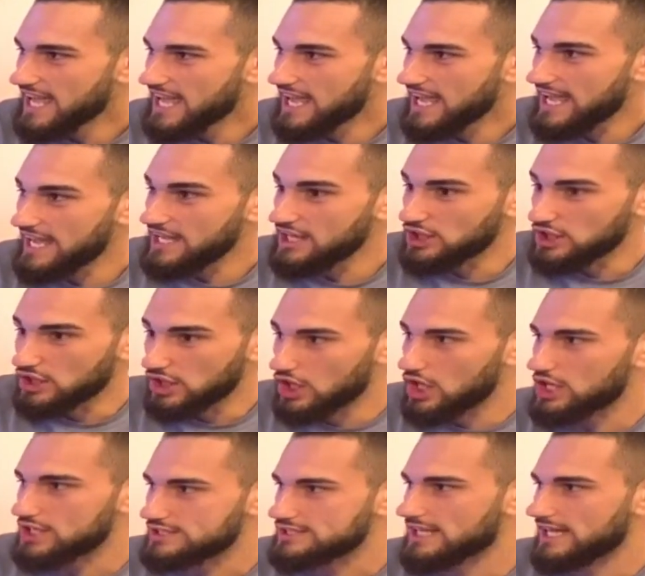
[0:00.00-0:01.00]
a casual
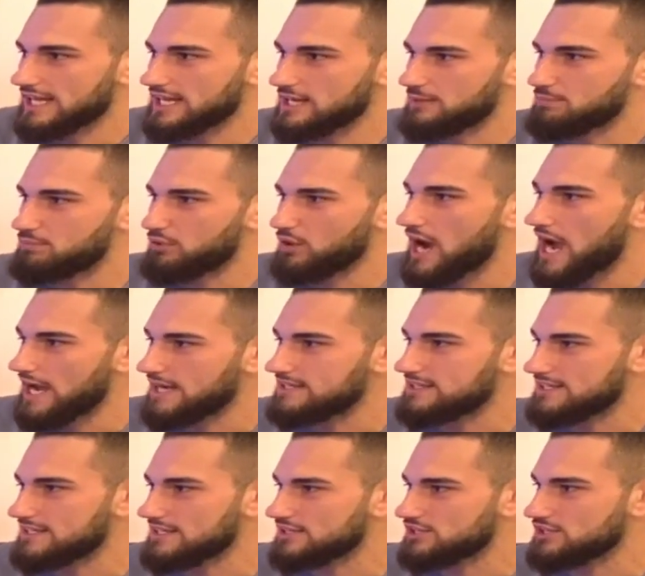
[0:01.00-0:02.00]
looks fan. Like a Pride
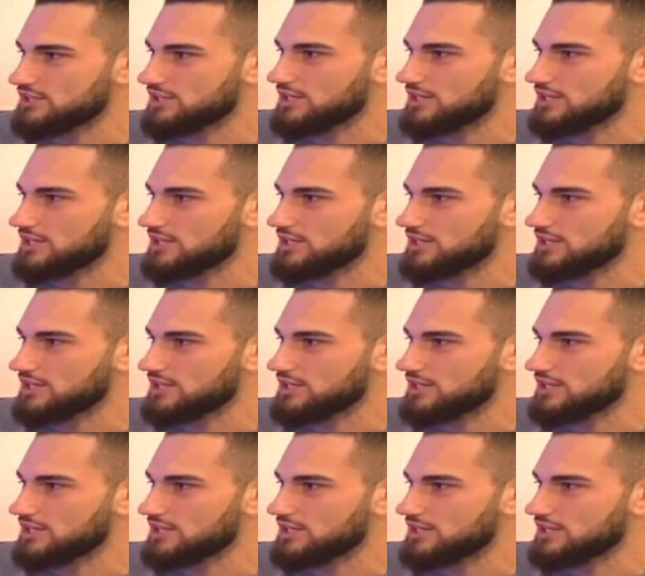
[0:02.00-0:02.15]
t-shirt.